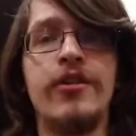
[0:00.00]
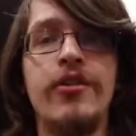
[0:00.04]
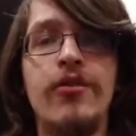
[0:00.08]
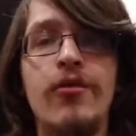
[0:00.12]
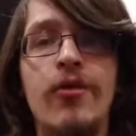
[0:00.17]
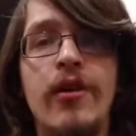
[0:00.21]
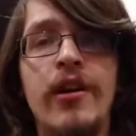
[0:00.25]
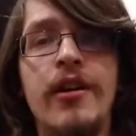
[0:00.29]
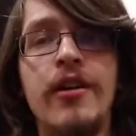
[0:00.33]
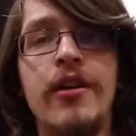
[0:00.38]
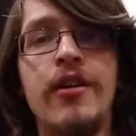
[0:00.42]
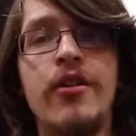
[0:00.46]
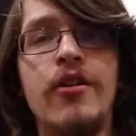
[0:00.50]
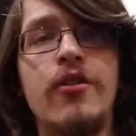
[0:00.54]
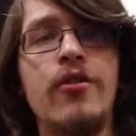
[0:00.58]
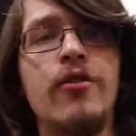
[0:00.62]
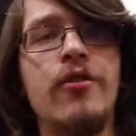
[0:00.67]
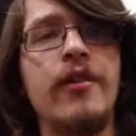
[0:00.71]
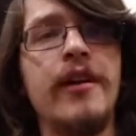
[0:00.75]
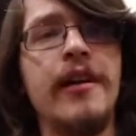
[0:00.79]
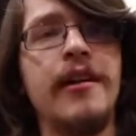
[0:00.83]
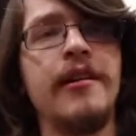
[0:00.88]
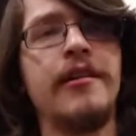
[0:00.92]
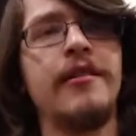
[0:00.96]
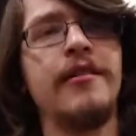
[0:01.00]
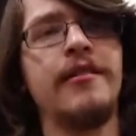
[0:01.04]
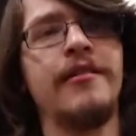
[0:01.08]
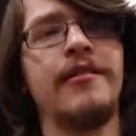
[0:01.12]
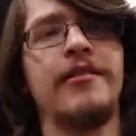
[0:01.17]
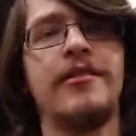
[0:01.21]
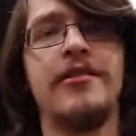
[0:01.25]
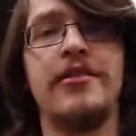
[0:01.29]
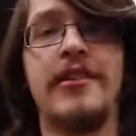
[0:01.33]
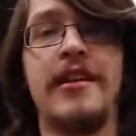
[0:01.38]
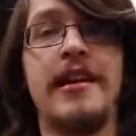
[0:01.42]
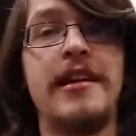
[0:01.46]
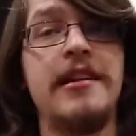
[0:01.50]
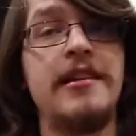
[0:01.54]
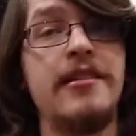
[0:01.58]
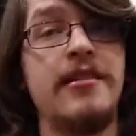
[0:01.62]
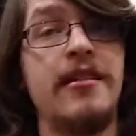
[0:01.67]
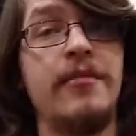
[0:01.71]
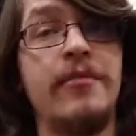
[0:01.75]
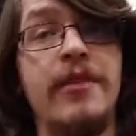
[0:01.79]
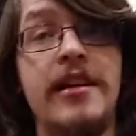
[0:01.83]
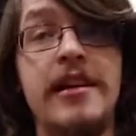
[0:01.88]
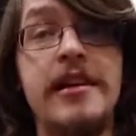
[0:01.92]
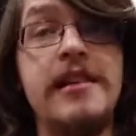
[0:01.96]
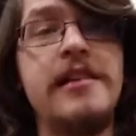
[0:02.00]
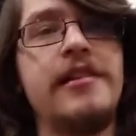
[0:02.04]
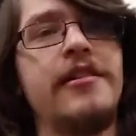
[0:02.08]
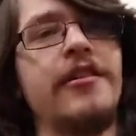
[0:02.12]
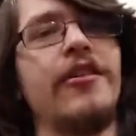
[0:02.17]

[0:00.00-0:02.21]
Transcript: Do you want to go and get something to eat?